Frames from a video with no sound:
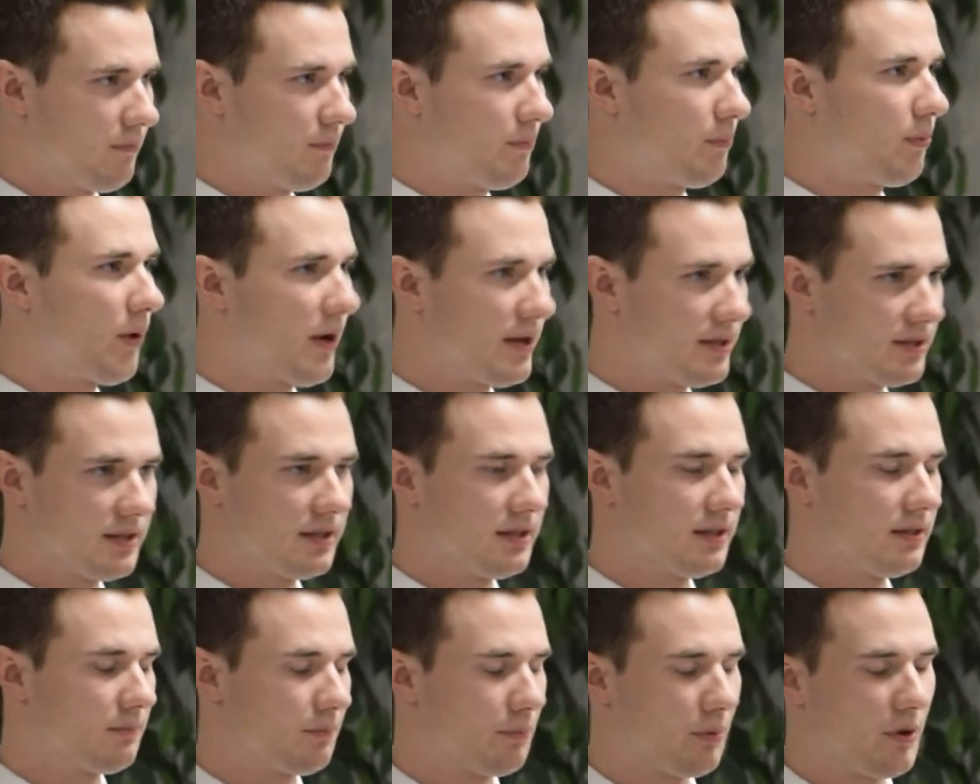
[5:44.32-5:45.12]

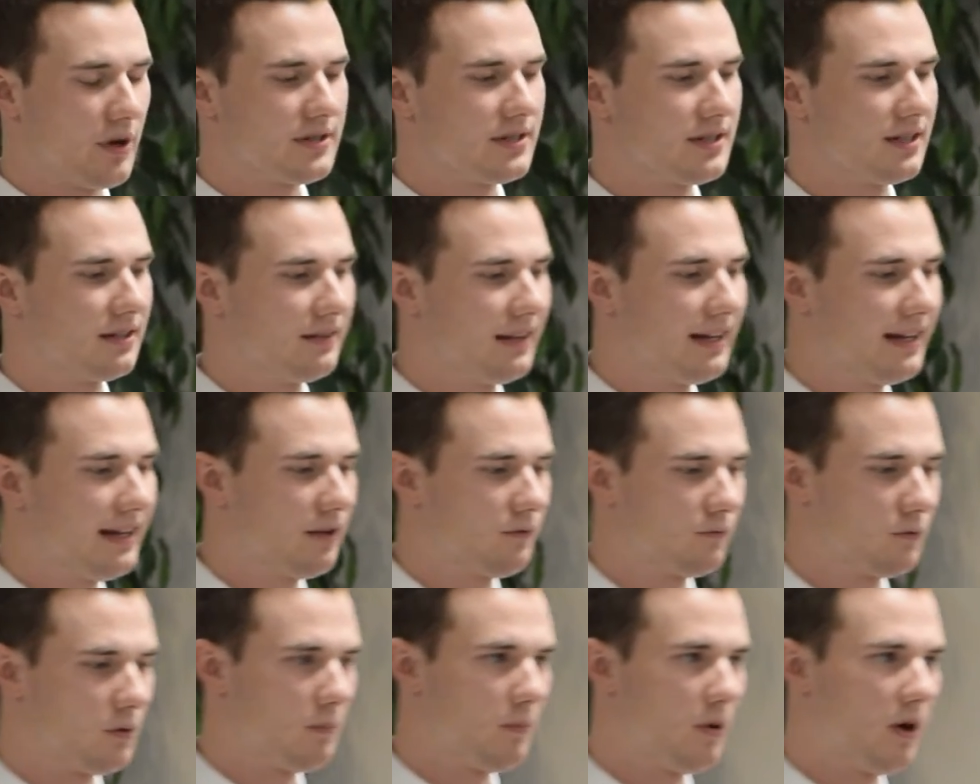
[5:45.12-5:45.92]
President
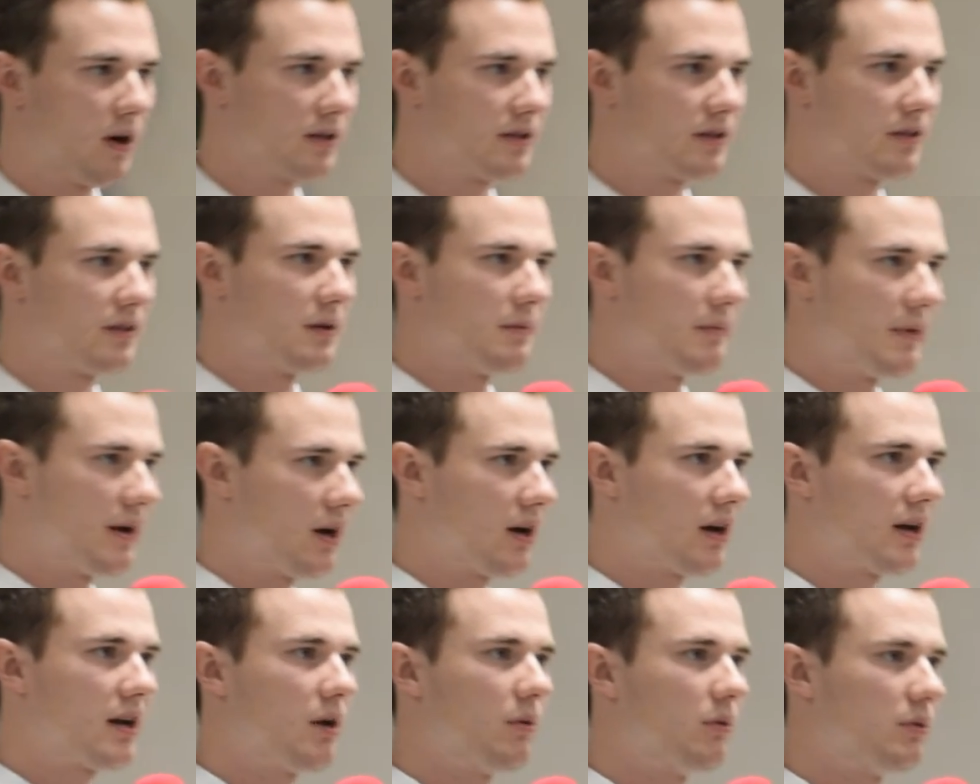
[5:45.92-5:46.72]
Lincoln remarked that
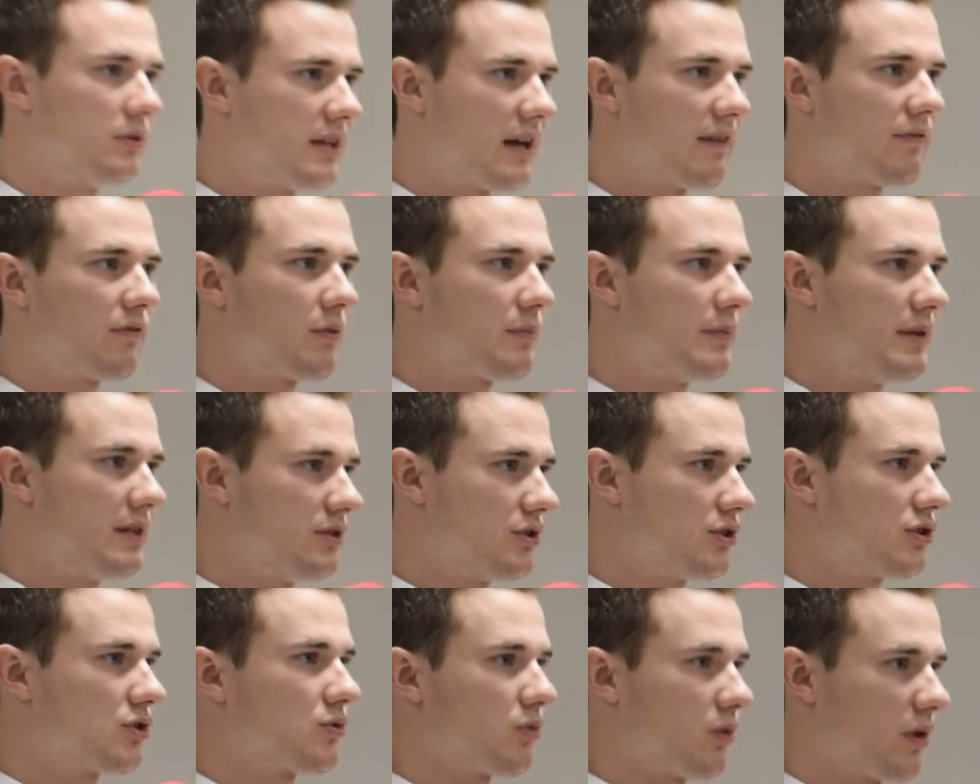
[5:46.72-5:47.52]
America will never be
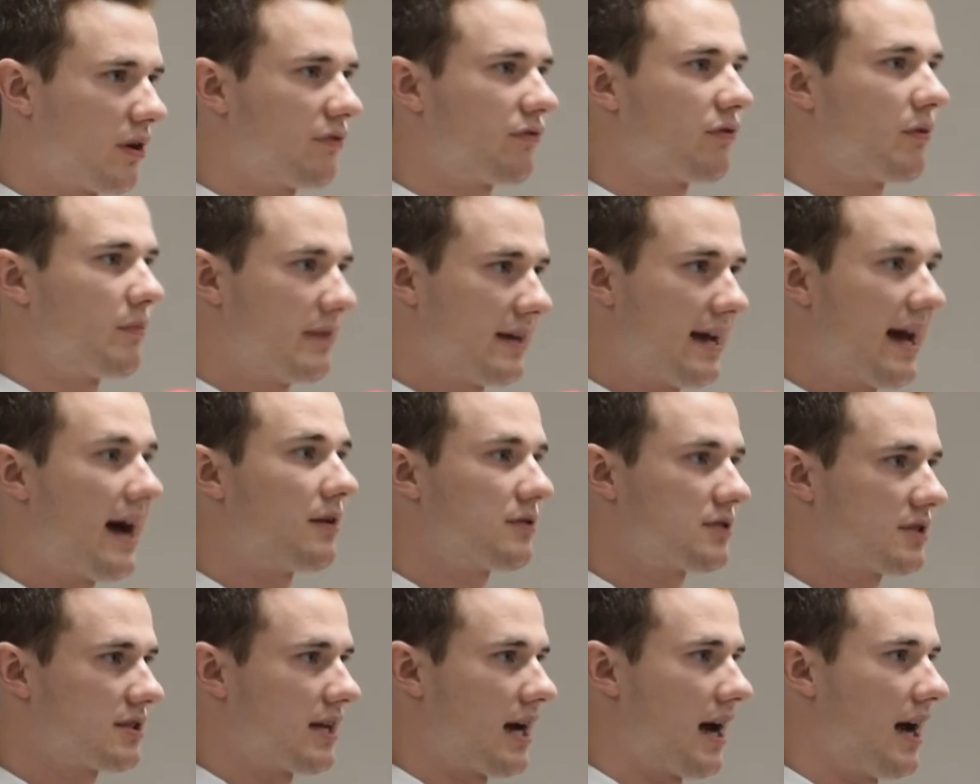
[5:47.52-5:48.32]
destroyed from the
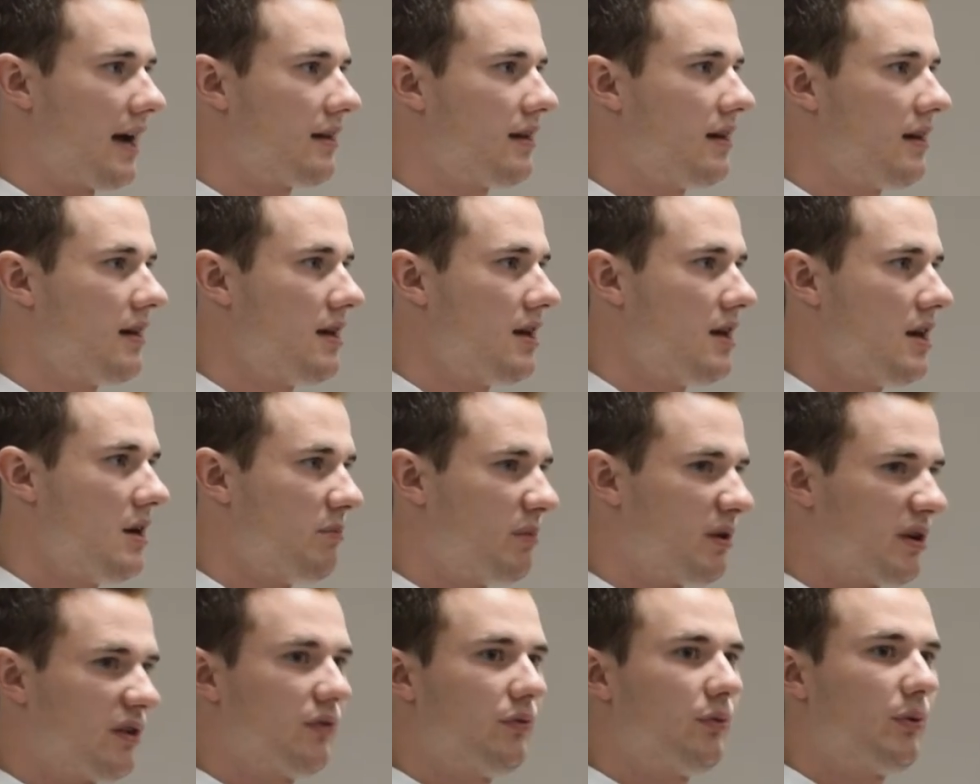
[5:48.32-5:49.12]
outside,
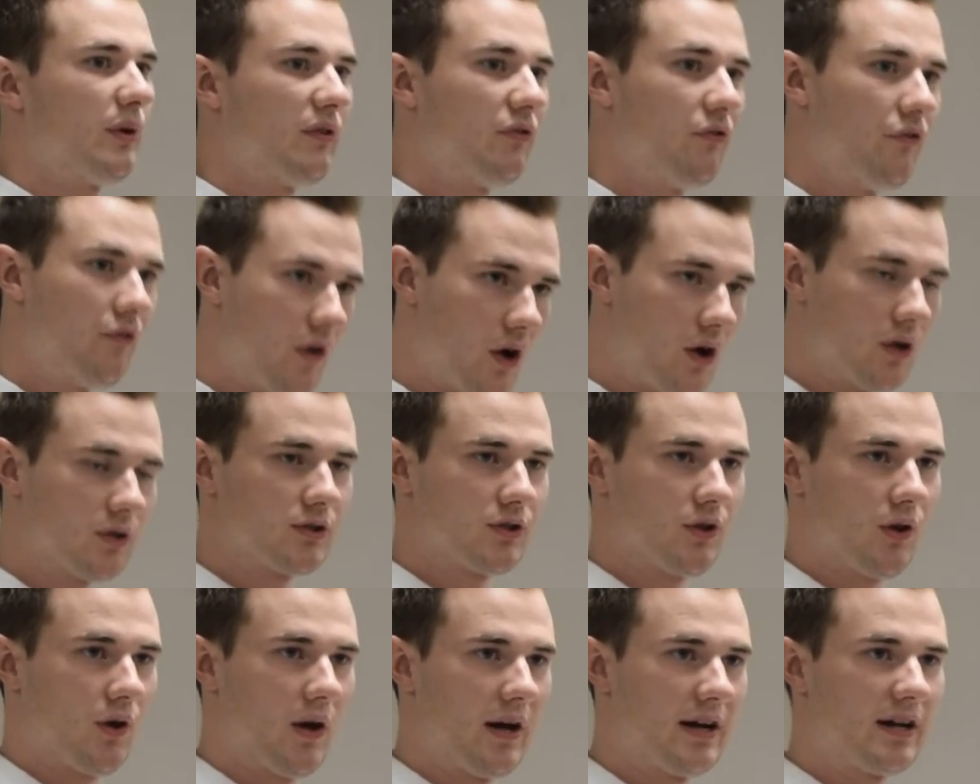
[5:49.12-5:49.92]
but if we
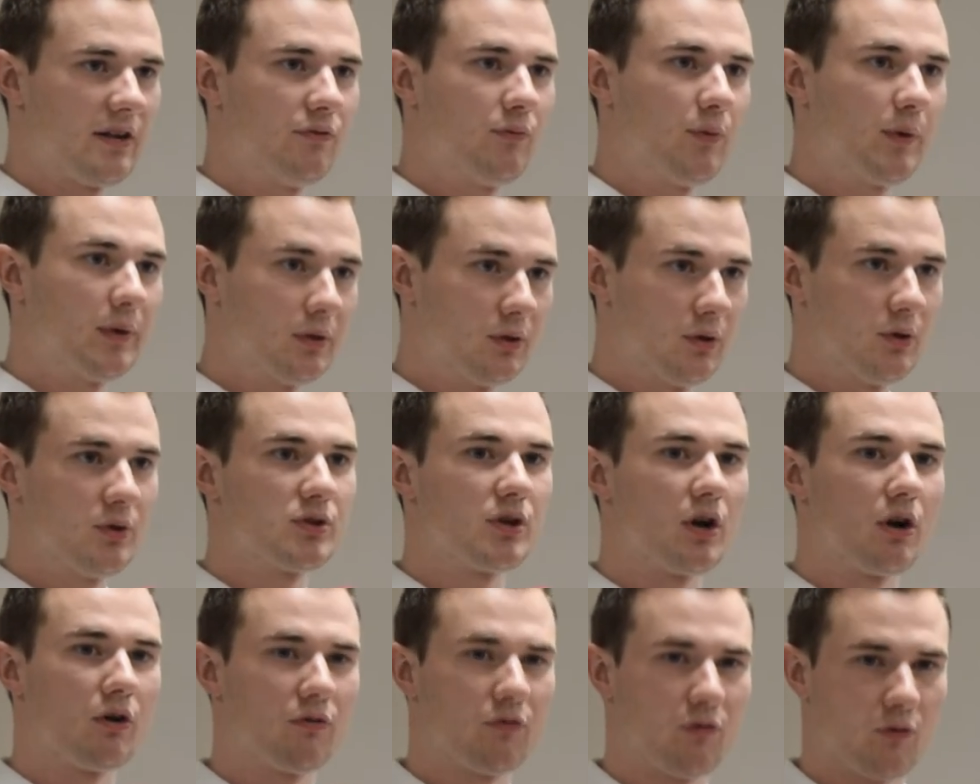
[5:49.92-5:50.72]
falter and if we
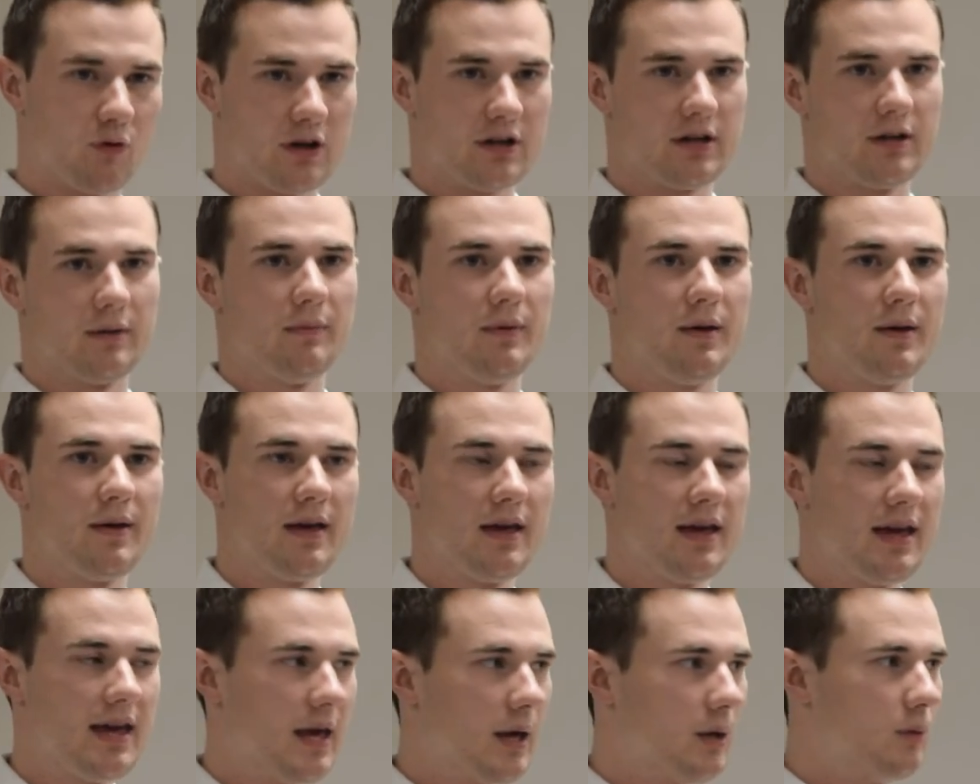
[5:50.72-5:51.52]
lose our freedom,
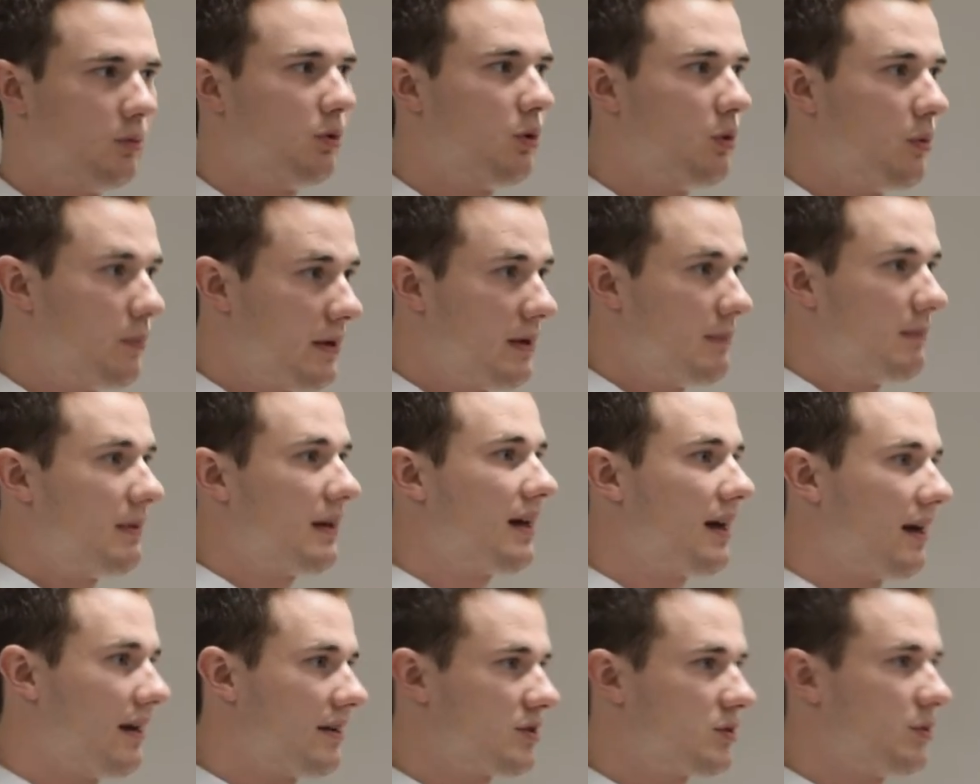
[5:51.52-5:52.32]
it will be
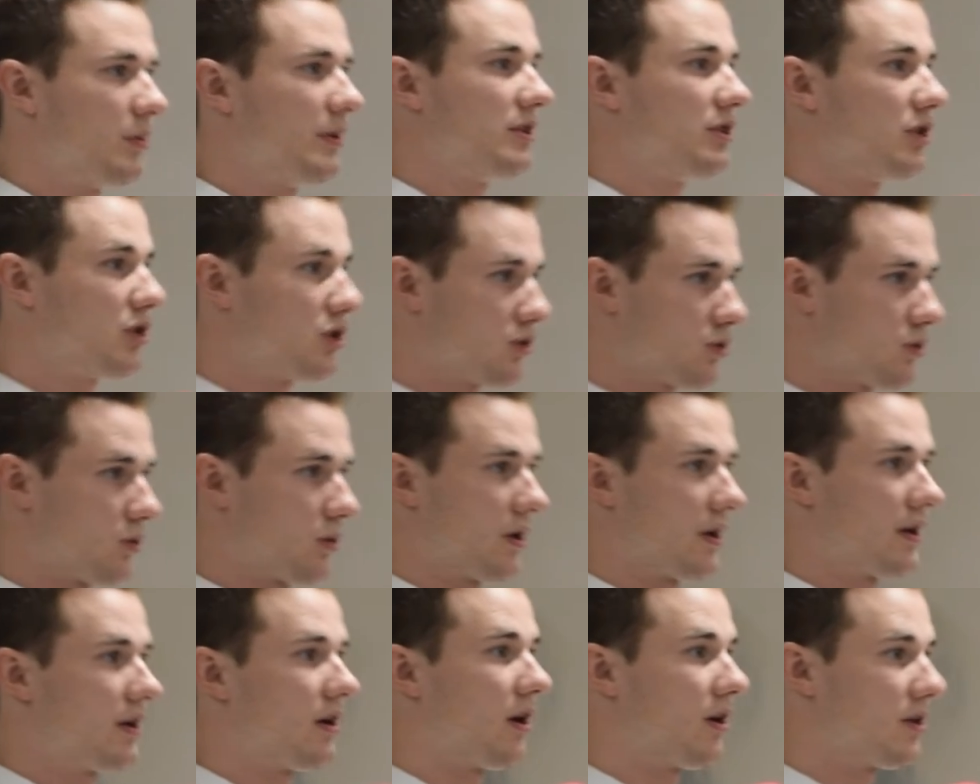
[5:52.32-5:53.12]
because we
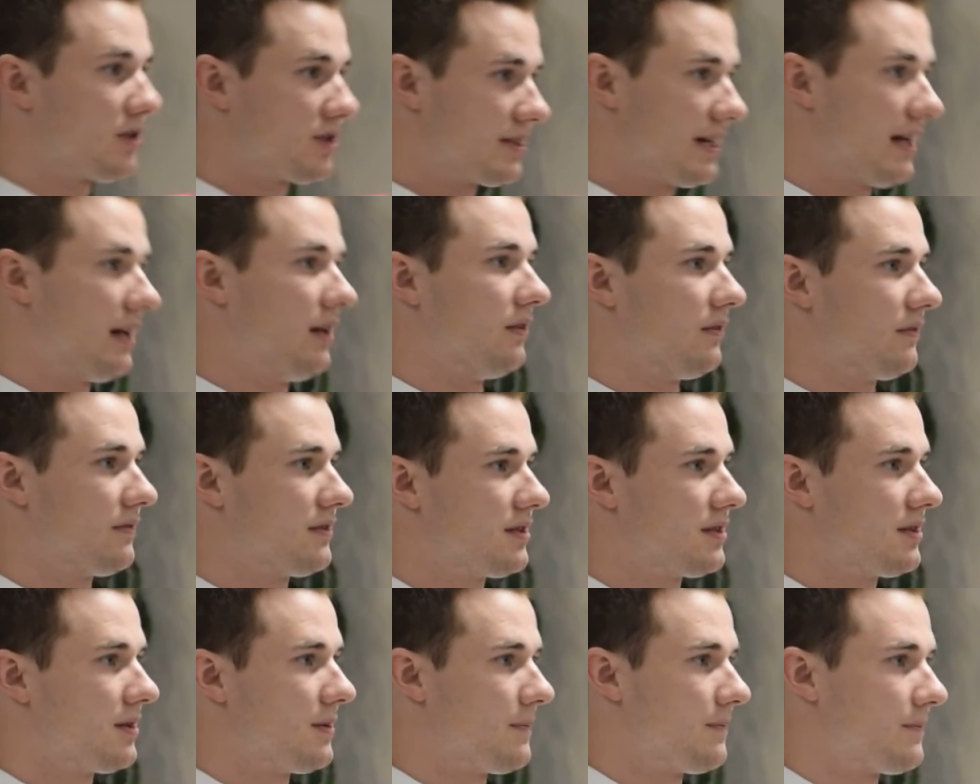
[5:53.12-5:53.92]
destroyed
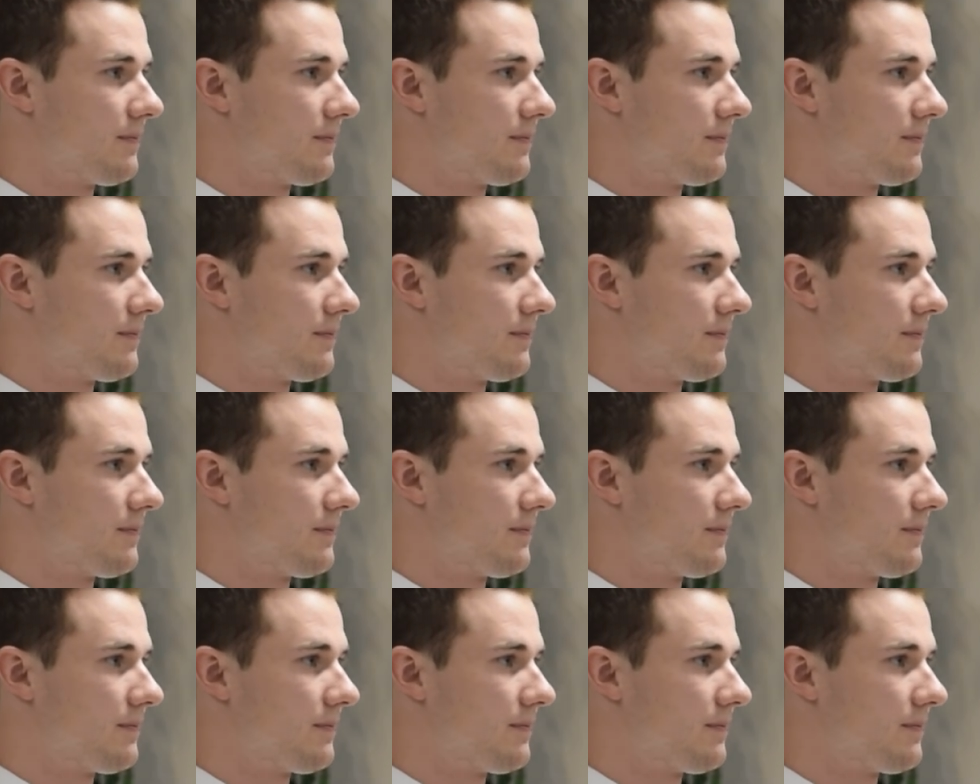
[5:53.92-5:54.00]
ourselves.